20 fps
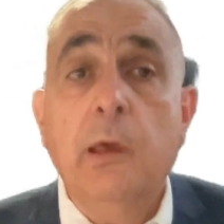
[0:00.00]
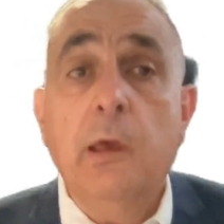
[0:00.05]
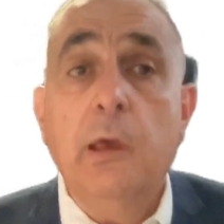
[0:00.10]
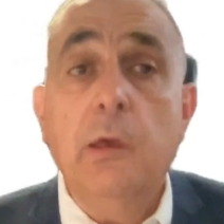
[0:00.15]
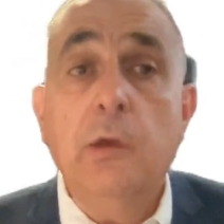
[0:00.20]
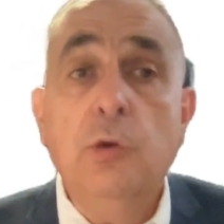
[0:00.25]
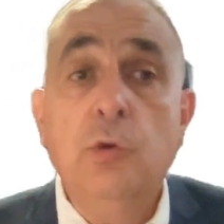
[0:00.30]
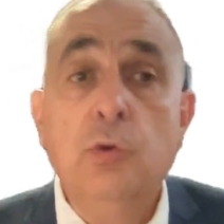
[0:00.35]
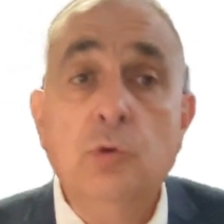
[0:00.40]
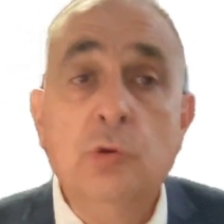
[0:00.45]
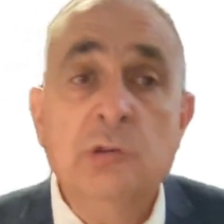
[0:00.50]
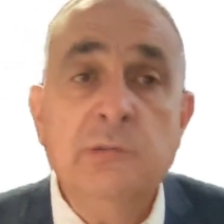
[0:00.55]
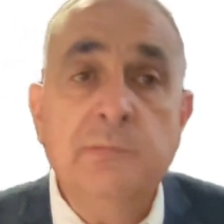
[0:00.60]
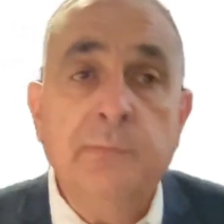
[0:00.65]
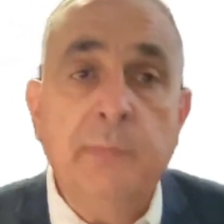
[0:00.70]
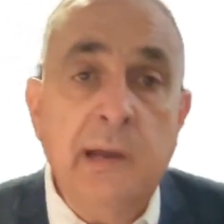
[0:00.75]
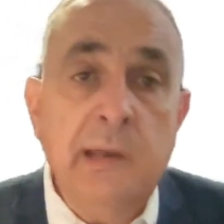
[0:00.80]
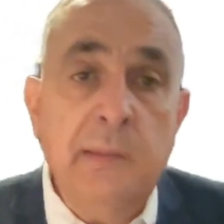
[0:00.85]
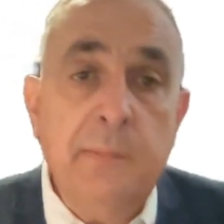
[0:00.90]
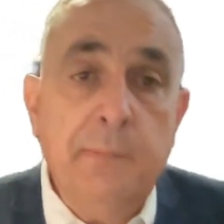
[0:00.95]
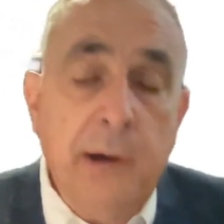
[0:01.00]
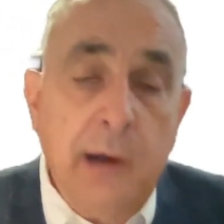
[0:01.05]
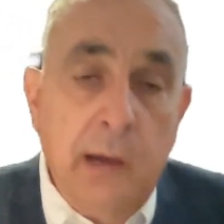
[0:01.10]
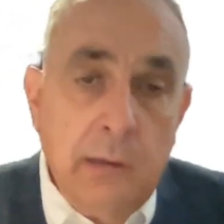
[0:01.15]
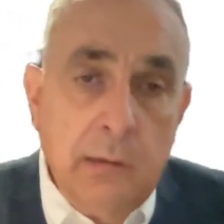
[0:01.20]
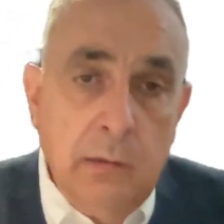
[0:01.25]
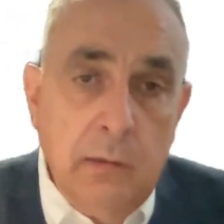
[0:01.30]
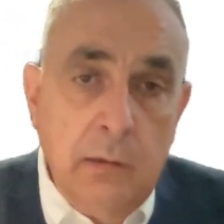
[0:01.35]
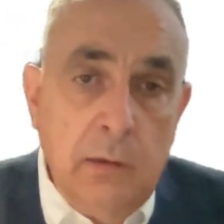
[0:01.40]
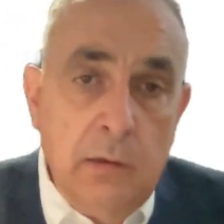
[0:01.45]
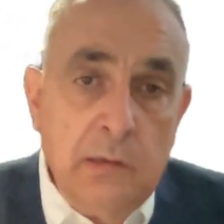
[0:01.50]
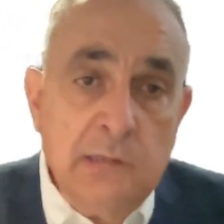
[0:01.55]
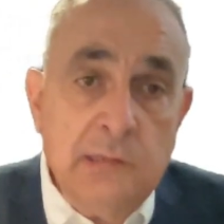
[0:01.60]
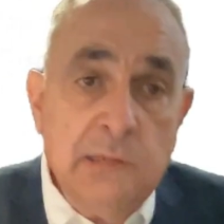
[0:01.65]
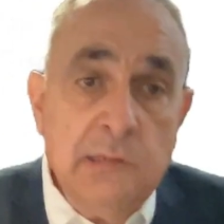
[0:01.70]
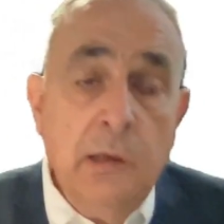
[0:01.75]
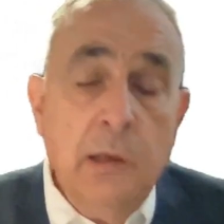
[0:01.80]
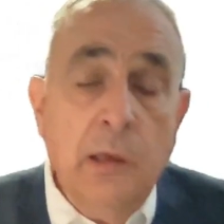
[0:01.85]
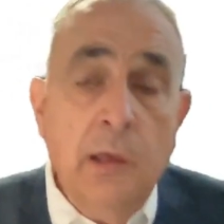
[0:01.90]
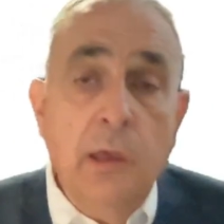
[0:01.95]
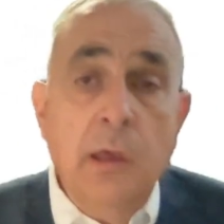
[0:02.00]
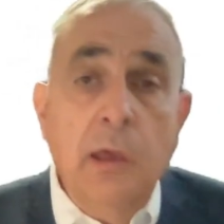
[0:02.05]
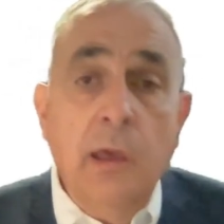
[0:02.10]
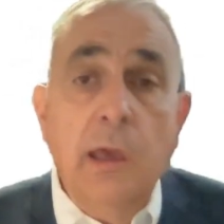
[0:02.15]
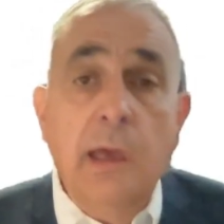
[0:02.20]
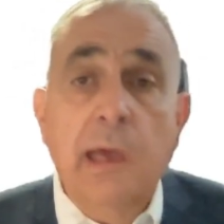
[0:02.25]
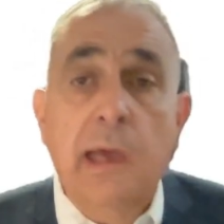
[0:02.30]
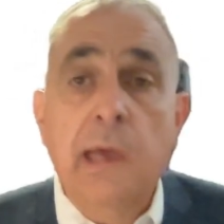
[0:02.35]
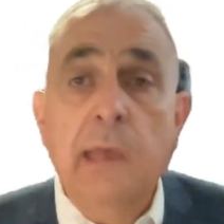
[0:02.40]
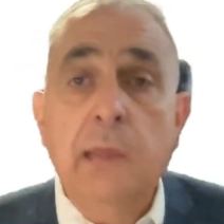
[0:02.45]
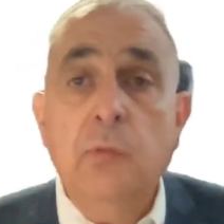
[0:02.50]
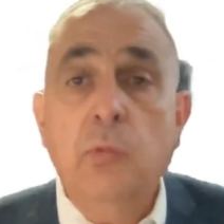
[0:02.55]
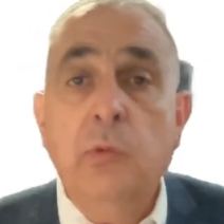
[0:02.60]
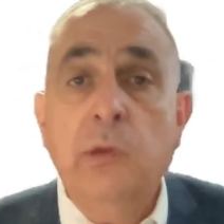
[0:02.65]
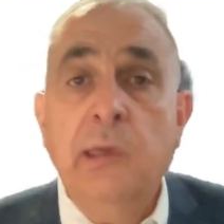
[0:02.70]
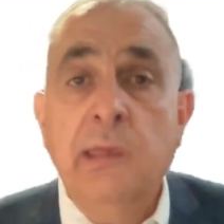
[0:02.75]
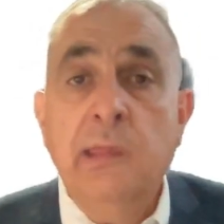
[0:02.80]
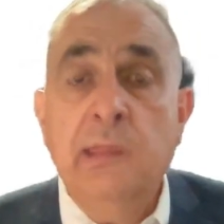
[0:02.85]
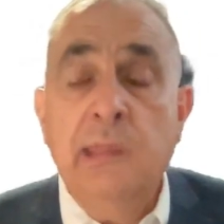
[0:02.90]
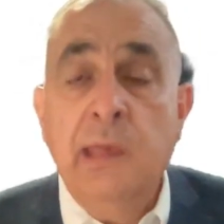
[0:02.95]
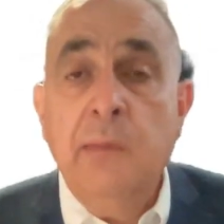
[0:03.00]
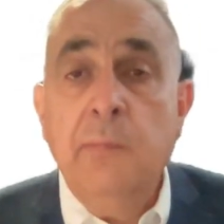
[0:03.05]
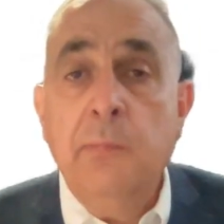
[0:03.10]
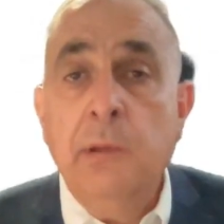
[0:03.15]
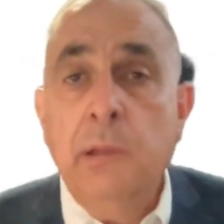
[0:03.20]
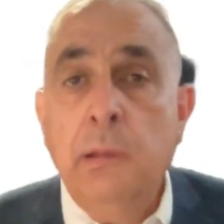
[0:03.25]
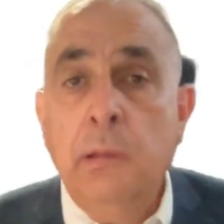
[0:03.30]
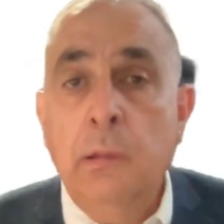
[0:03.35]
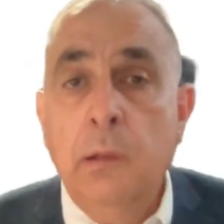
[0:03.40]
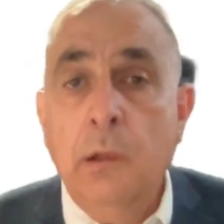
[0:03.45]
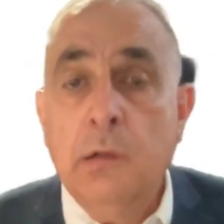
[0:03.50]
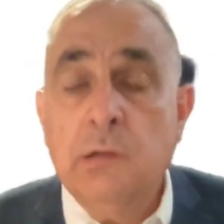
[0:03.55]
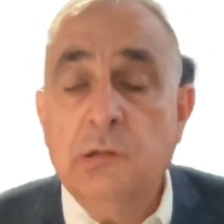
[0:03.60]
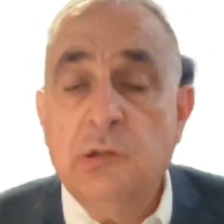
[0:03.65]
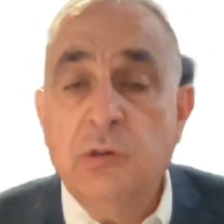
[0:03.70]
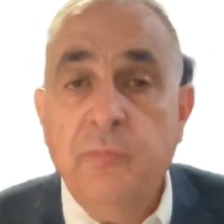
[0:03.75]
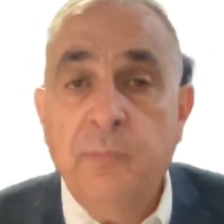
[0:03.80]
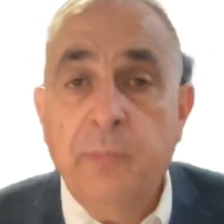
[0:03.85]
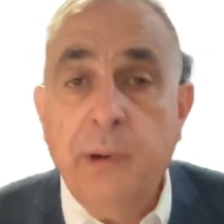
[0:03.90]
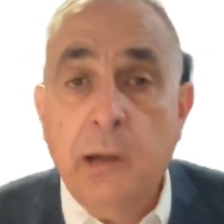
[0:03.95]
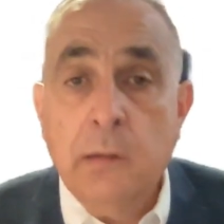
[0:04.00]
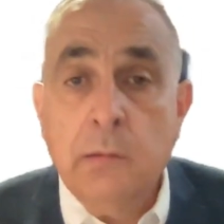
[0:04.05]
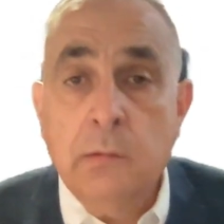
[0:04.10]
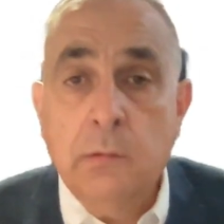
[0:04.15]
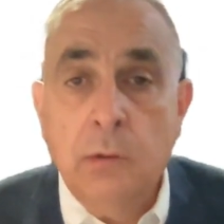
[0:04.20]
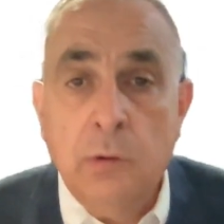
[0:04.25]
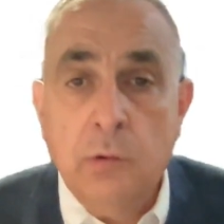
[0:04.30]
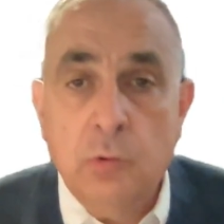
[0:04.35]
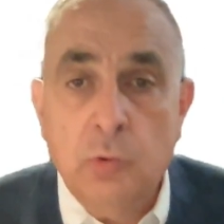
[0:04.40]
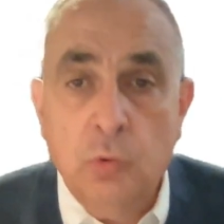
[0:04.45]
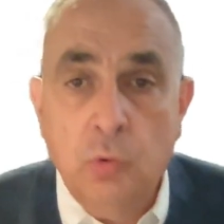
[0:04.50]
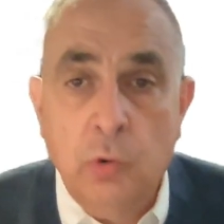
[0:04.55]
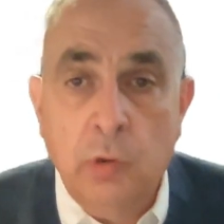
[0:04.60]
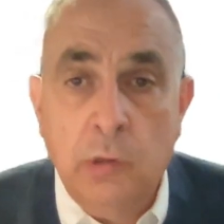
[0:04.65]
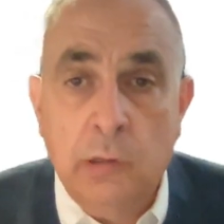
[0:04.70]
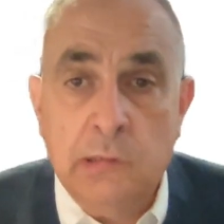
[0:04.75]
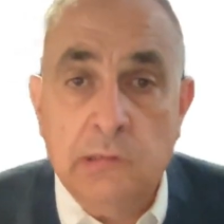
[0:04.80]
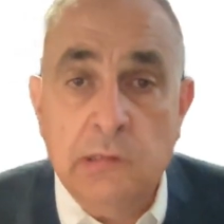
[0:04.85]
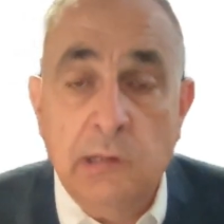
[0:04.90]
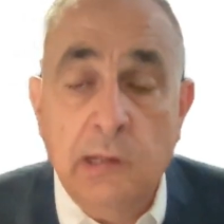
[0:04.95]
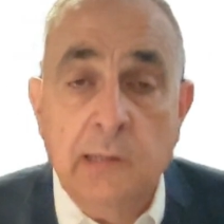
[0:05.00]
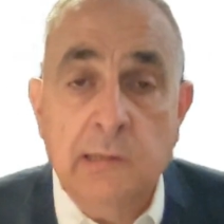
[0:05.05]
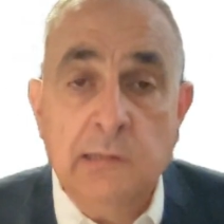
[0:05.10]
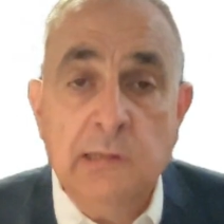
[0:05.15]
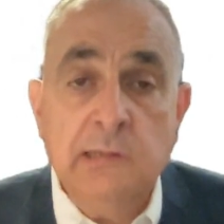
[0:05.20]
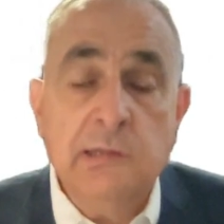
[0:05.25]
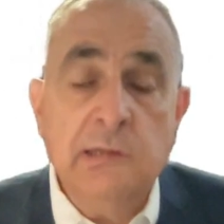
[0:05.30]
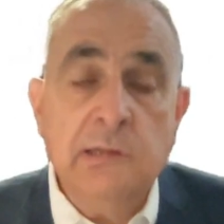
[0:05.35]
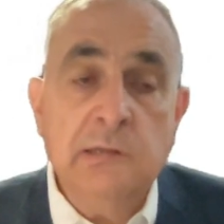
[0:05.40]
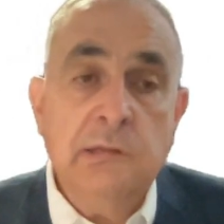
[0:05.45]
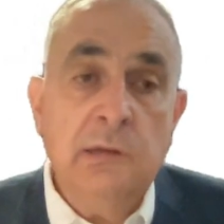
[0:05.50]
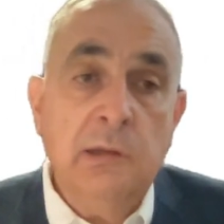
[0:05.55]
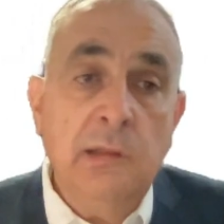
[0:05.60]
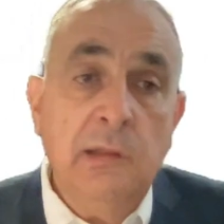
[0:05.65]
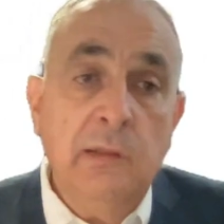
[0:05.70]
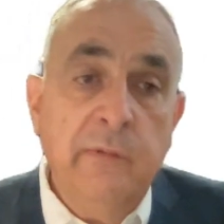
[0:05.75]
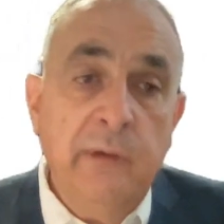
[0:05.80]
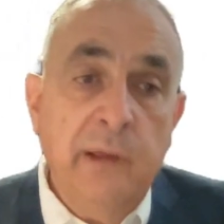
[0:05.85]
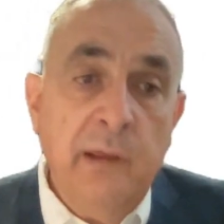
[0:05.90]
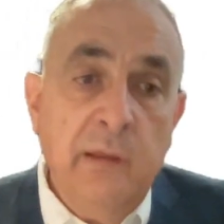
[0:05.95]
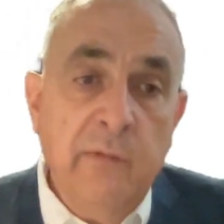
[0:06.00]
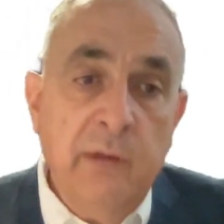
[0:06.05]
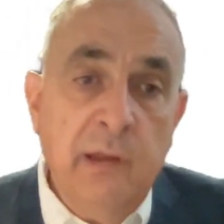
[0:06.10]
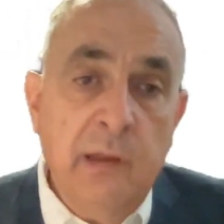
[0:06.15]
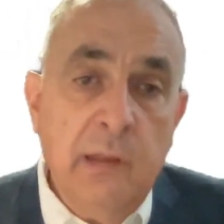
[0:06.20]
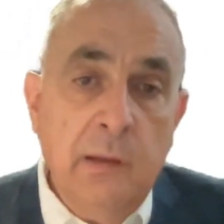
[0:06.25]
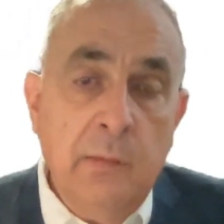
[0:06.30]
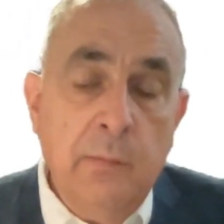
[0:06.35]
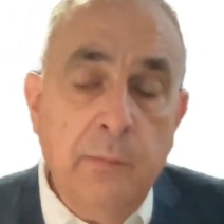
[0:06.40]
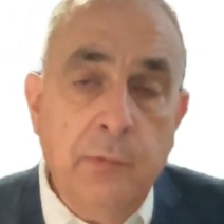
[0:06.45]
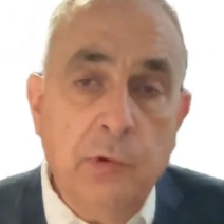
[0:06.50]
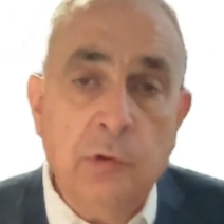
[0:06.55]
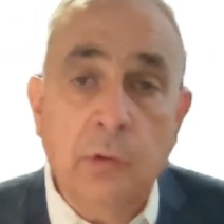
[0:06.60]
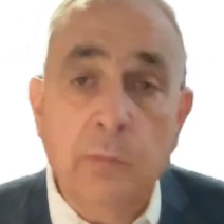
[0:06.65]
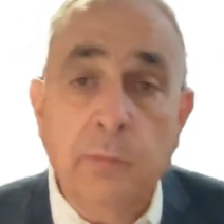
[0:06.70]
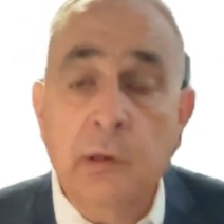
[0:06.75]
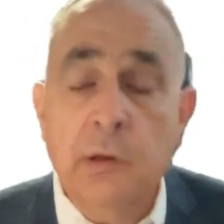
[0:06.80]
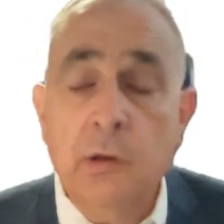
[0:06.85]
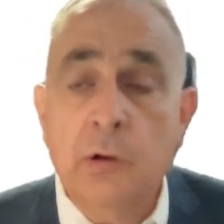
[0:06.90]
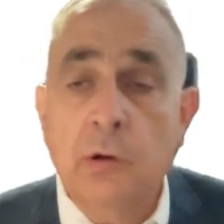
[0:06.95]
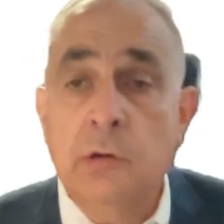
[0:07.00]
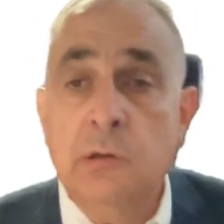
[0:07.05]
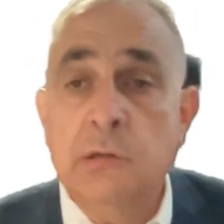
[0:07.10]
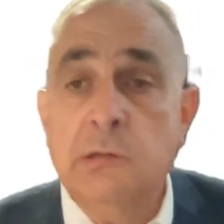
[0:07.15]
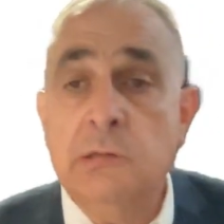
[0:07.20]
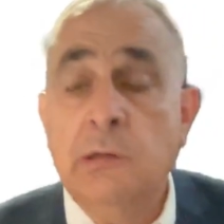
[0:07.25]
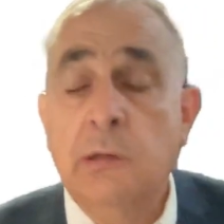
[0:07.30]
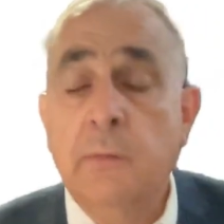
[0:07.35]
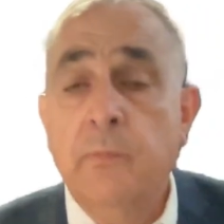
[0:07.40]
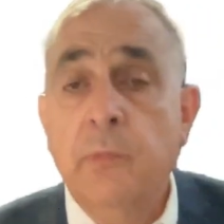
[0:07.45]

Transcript: used by partners and we enable lots of partner tools and this is really very very important because